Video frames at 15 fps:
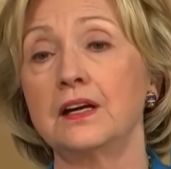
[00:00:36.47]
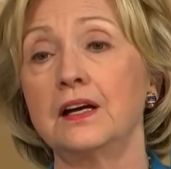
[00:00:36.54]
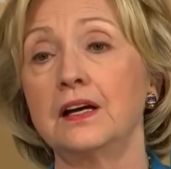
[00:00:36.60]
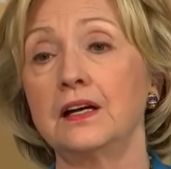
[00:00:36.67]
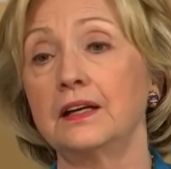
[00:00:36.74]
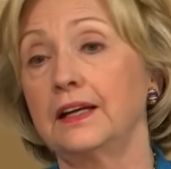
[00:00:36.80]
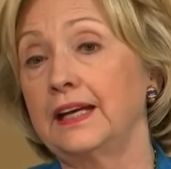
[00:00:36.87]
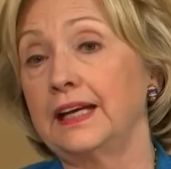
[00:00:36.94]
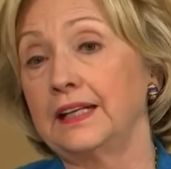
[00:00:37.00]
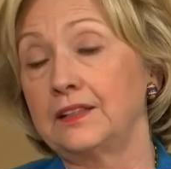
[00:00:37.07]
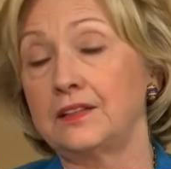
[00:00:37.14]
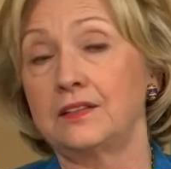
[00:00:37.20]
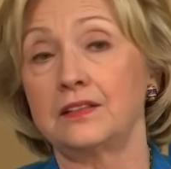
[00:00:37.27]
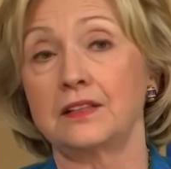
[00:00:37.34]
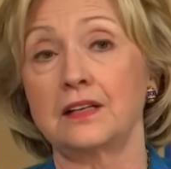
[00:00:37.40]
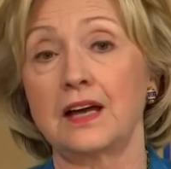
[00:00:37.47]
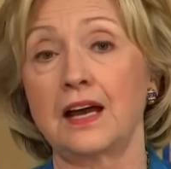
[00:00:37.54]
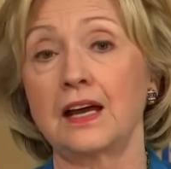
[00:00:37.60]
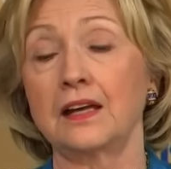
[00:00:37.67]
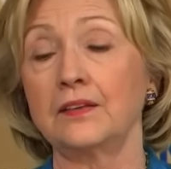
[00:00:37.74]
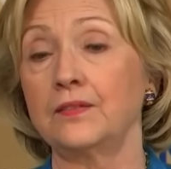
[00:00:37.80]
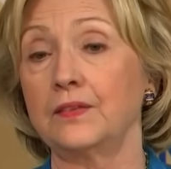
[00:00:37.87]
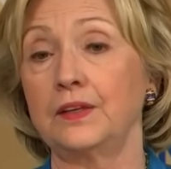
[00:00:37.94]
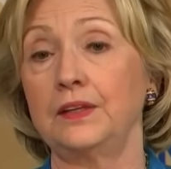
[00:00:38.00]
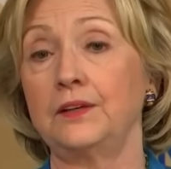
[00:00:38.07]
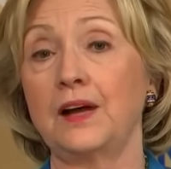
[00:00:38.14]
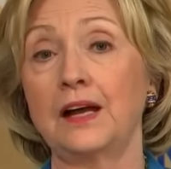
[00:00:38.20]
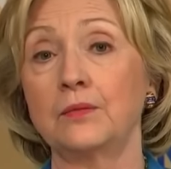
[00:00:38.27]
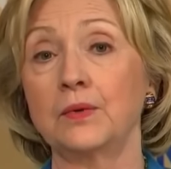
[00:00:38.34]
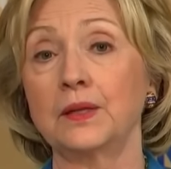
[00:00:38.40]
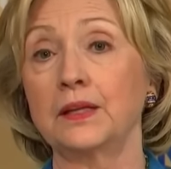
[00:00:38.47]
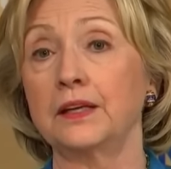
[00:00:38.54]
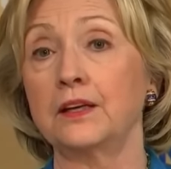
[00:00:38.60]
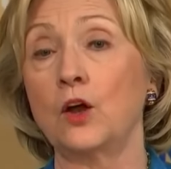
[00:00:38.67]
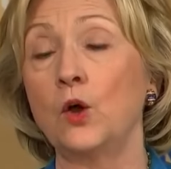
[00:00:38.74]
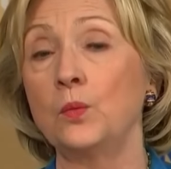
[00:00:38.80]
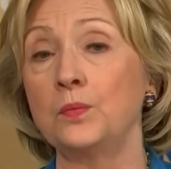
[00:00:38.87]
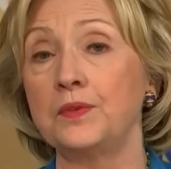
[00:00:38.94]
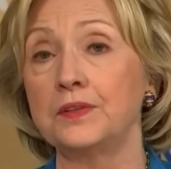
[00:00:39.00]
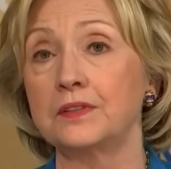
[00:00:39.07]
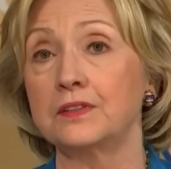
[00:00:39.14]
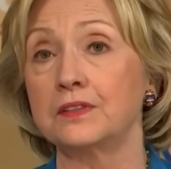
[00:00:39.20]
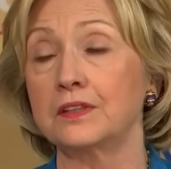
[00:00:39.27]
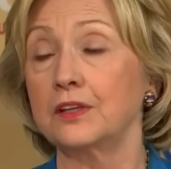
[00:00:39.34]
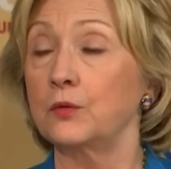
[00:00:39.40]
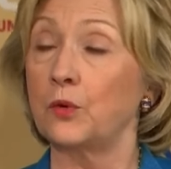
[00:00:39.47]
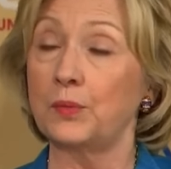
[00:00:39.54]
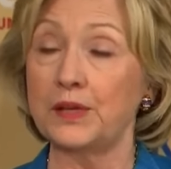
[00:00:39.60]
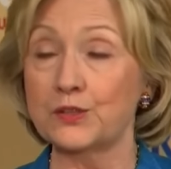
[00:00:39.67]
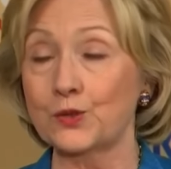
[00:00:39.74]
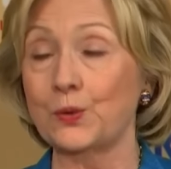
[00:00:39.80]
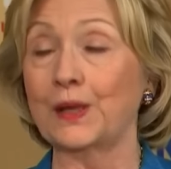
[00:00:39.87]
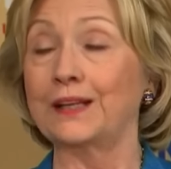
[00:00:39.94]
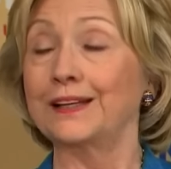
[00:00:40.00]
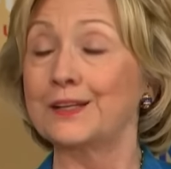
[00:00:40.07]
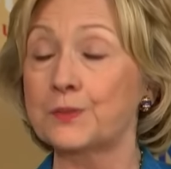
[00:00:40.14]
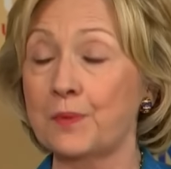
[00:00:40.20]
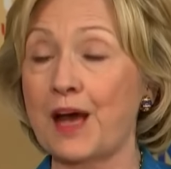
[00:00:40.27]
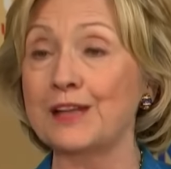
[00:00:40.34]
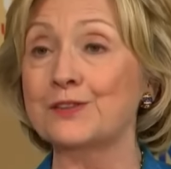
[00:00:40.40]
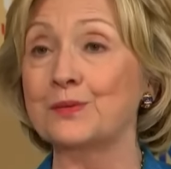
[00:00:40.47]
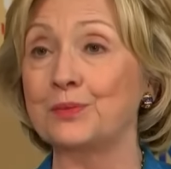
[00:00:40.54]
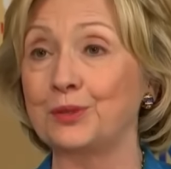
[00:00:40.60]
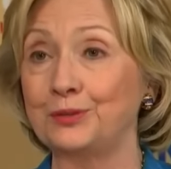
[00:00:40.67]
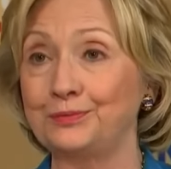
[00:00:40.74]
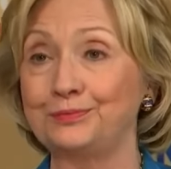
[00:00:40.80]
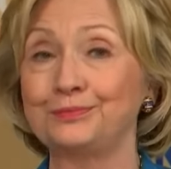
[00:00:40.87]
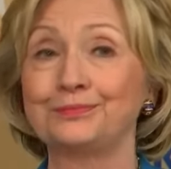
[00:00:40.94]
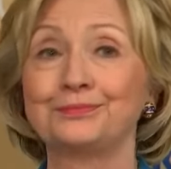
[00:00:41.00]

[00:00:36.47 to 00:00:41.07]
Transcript: Uh, and I, you know, I really hope that it will be as quickly as possible.